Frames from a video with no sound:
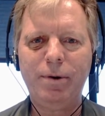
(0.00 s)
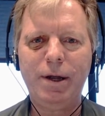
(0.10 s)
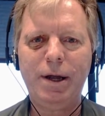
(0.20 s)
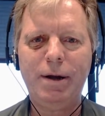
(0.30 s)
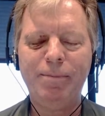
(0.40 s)

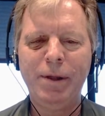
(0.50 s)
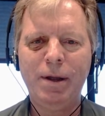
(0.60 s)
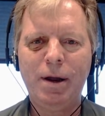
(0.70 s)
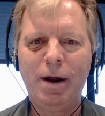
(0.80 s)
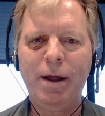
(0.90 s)
We, uh,
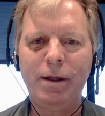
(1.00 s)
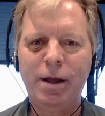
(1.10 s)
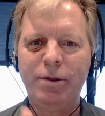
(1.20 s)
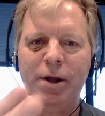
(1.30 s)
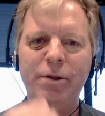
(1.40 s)

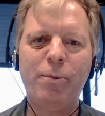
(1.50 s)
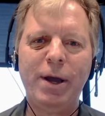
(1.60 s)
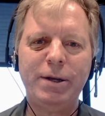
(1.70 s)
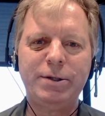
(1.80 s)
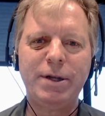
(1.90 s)
the other
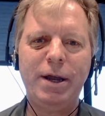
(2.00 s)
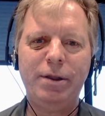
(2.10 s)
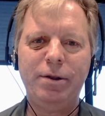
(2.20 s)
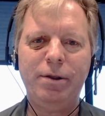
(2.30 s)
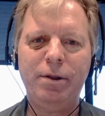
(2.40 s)
way to
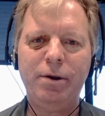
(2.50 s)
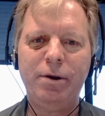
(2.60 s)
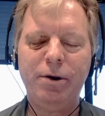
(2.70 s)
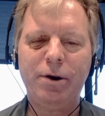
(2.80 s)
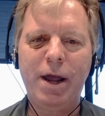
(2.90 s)
say the,
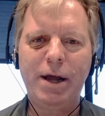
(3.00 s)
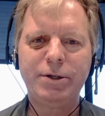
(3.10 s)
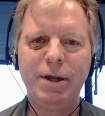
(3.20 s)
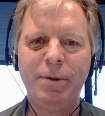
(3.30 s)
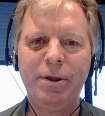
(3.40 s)
your cache
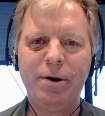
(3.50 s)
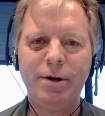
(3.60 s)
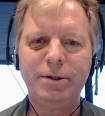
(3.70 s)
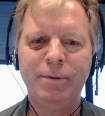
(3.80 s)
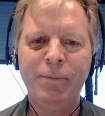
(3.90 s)
statement there
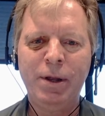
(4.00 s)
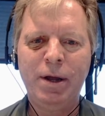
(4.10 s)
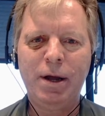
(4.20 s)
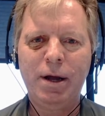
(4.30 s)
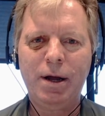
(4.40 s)
is
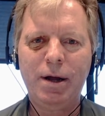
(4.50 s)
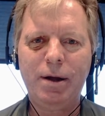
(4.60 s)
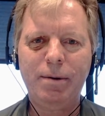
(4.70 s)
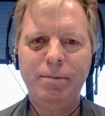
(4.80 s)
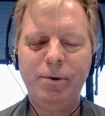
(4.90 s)

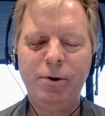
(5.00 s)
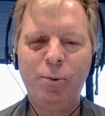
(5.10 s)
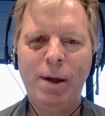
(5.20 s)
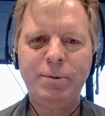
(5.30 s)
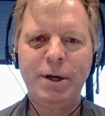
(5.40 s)
uh, your
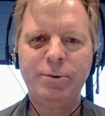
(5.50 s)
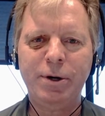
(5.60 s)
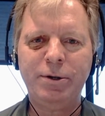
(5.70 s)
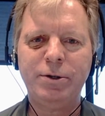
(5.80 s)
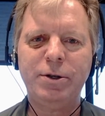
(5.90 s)
website's
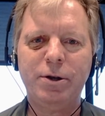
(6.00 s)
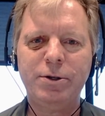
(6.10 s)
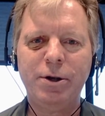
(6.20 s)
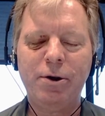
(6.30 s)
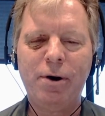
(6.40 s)
running too slow.
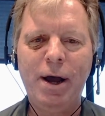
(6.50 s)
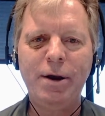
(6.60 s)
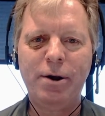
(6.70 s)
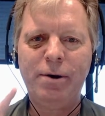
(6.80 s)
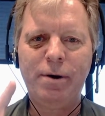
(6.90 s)
So you go,
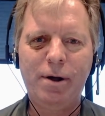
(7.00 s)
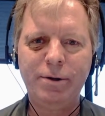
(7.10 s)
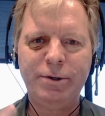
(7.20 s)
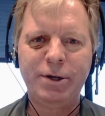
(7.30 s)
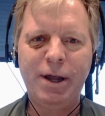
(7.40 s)
I know,
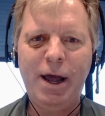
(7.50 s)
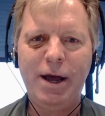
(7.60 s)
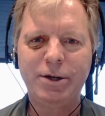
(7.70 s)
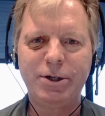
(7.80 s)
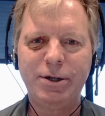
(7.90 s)
I'll use a
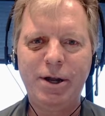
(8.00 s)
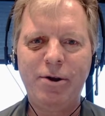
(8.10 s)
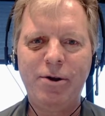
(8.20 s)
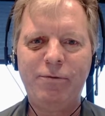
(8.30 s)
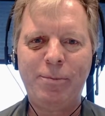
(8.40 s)
cache. Now
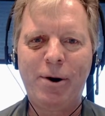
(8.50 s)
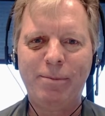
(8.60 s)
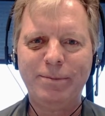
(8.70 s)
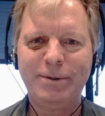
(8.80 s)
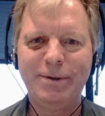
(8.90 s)
you have two
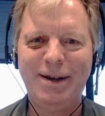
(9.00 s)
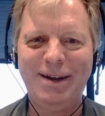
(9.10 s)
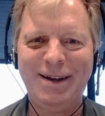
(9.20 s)
problems.